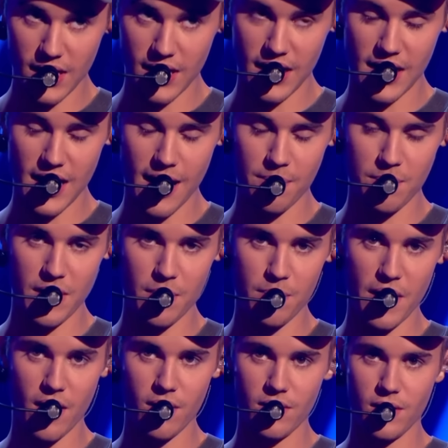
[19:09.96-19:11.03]
and not be
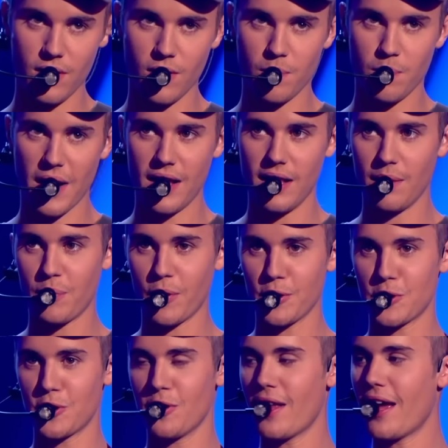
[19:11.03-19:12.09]
about, you know, my
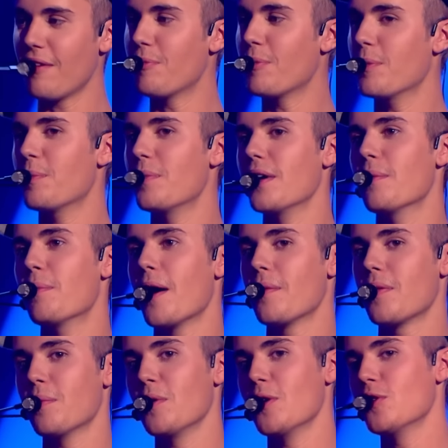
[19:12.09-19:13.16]
personal life, but be
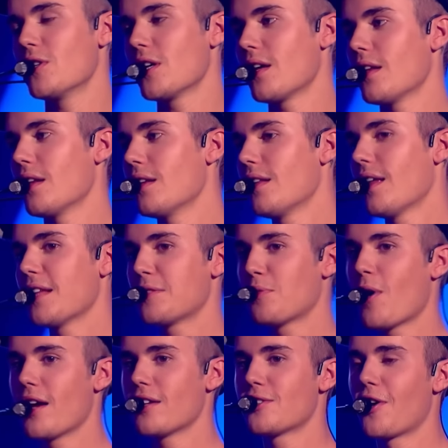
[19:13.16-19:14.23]
about the music. And that's
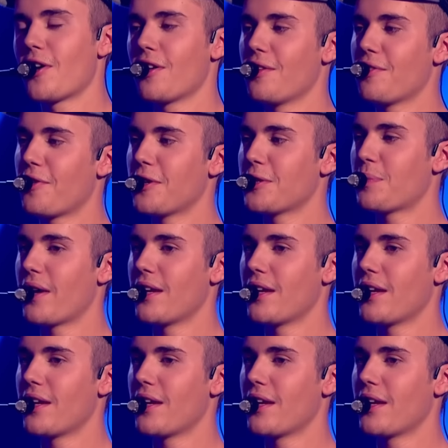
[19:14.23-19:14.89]
why I started in the first